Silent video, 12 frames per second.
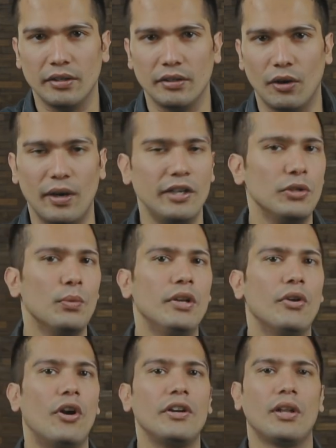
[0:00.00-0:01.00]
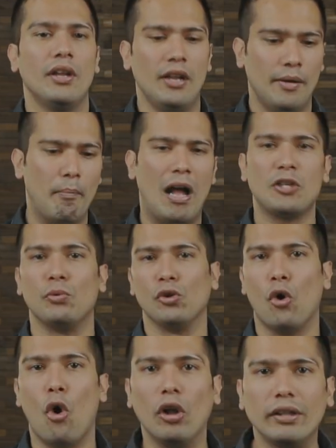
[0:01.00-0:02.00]
Alright, you will not match with
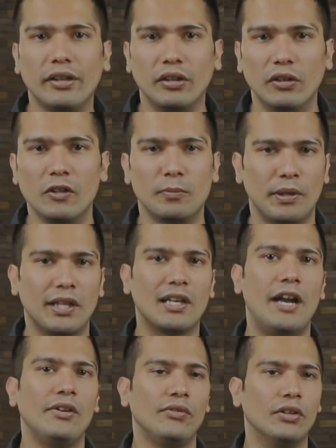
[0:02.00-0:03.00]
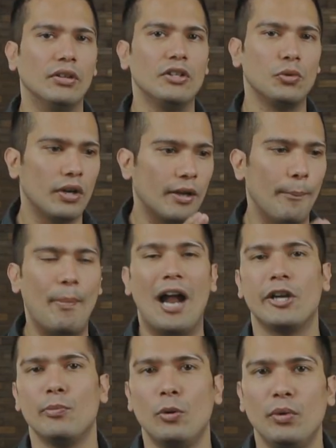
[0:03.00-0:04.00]
all the girls, but the kind of girls who are
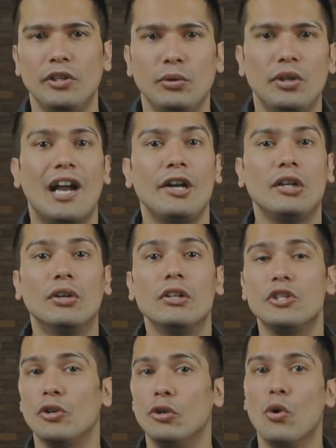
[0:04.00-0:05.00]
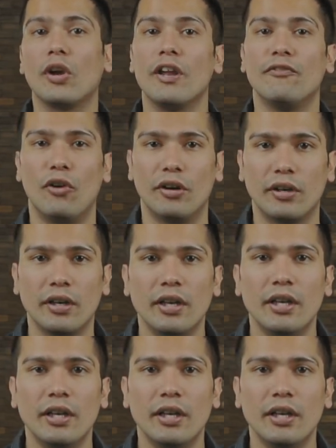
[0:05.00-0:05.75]
compatible with you, the kind of girls you're looking for.